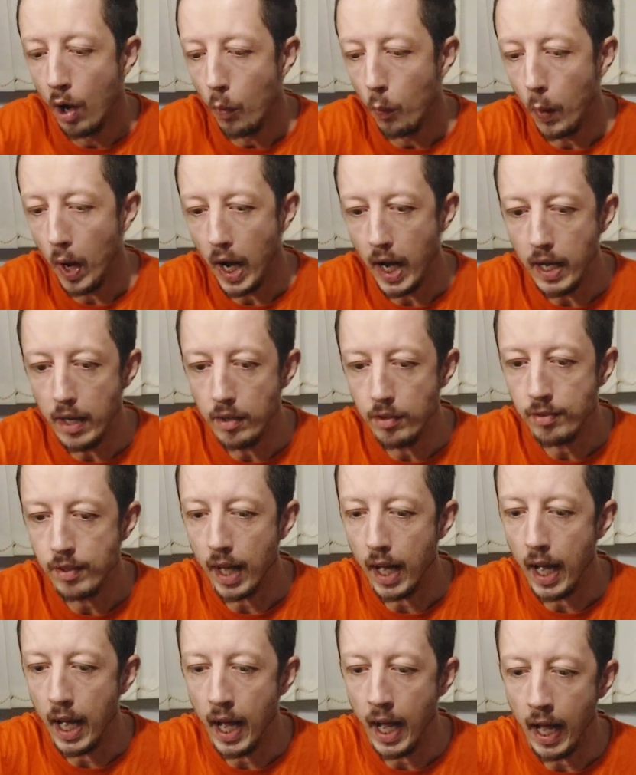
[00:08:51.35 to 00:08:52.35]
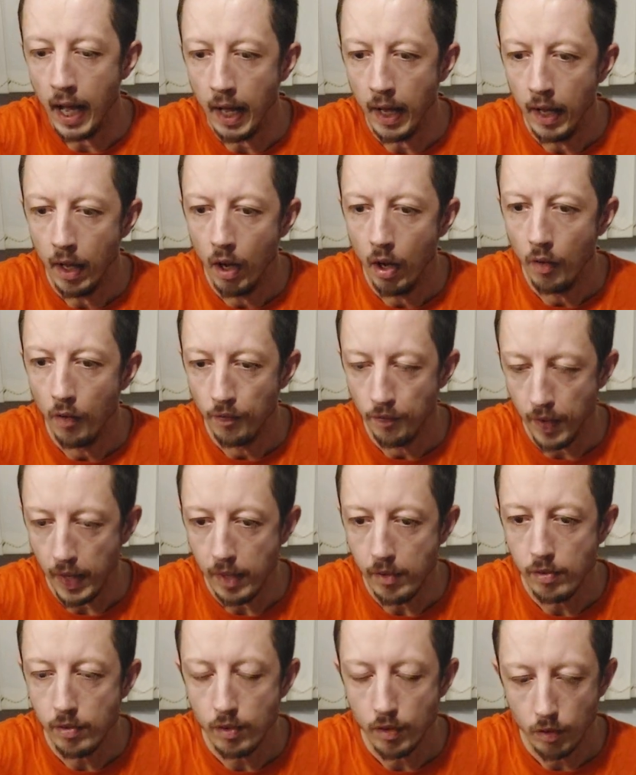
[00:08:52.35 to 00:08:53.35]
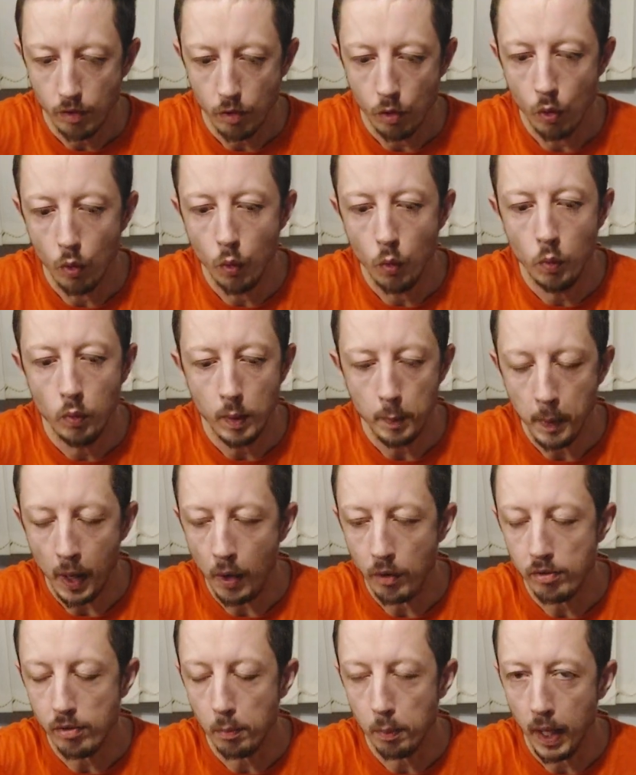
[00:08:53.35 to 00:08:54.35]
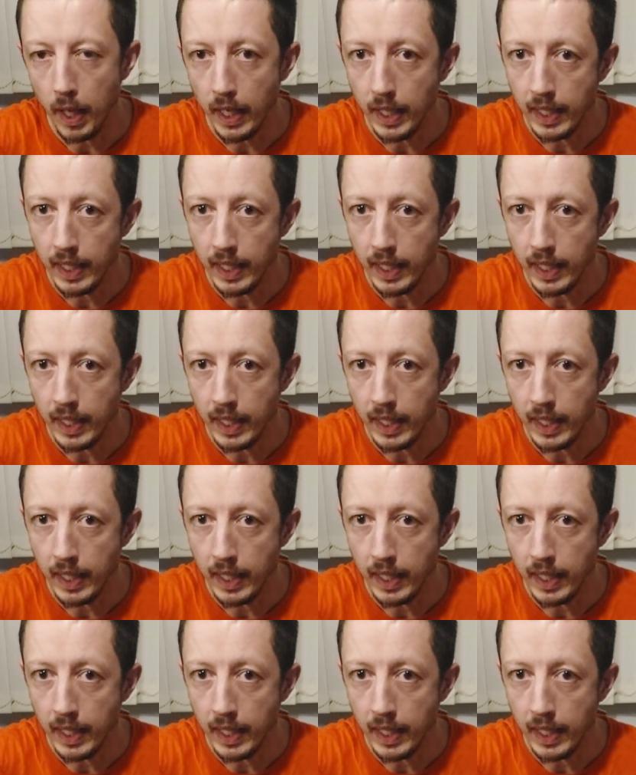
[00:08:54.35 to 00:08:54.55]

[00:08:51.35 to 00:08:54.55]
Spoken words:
wires that are fixed to the power supply,